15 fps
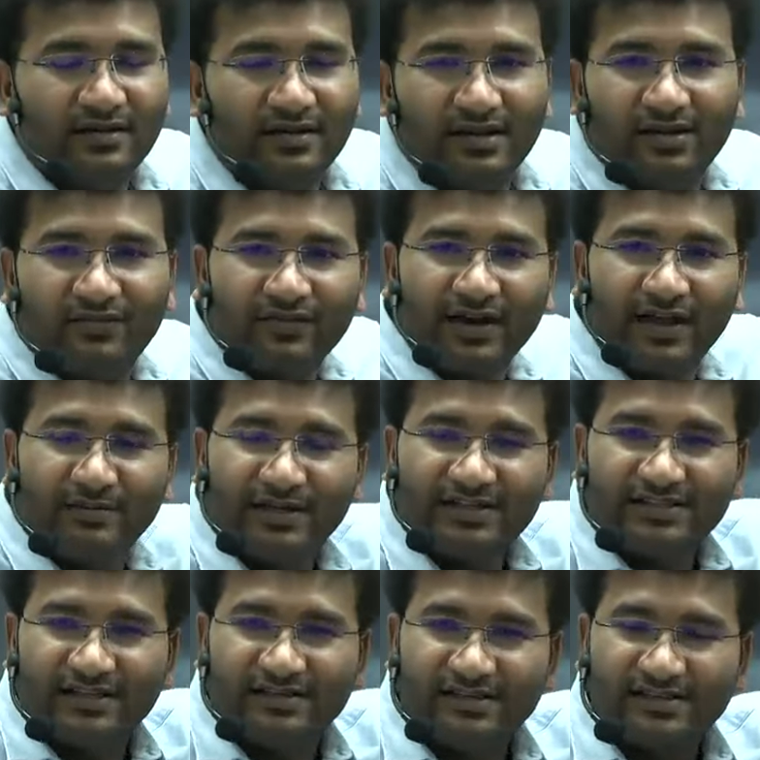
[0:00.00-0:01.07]
If climate
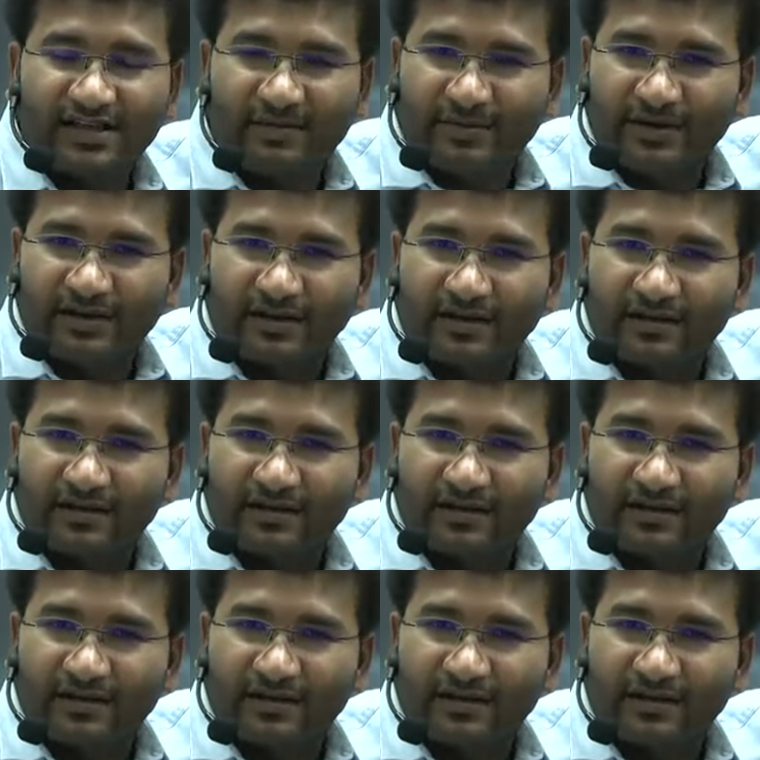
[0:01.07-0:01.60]
change is happening,